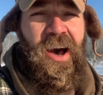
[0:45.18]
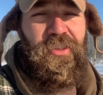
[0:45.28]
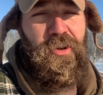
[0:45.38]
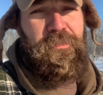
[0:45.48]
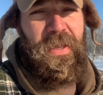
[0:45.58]

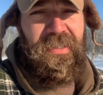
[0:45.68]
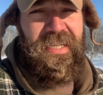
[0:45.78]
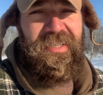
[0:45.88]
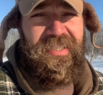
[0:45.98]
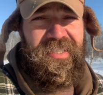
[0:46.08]
Although
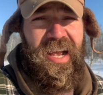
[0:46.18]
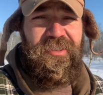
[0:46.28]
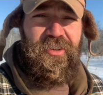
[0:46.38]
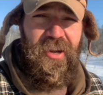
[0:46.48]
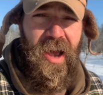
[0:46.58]
buildings and
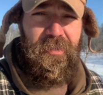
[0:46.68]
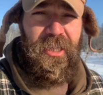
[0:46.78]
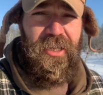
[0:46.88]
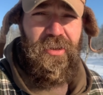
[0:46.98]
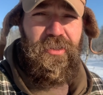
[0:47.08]
signs are
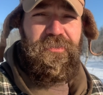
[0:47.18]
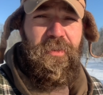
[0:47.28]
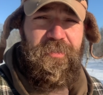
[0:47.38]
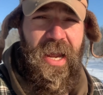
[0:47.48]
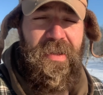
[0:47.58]
commonly used,
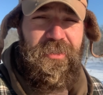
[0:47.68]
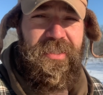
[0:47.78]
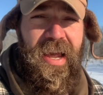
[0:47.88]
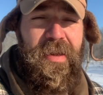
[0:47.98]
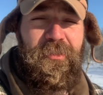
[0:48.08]
from time to
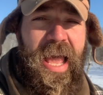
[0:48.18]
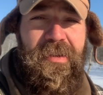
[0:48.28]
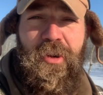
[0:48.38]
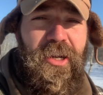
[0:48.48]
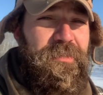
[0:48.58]
time
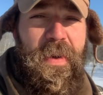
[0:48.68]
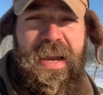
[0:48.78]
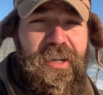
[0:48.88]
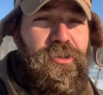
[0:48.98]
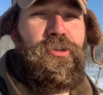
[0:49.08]
landmarks
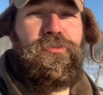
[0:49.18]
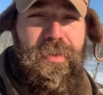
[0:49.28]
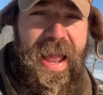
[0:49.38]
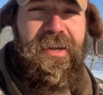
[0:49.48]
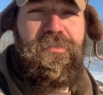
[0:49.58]
might include
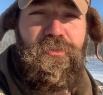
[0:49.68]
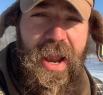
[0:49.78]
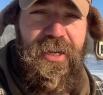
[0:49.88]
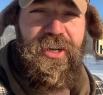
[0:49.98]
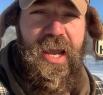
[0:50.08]
random
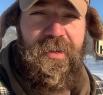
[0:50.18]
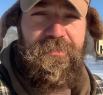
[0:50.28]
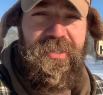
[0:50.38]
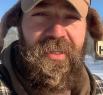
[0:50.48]
ranch items.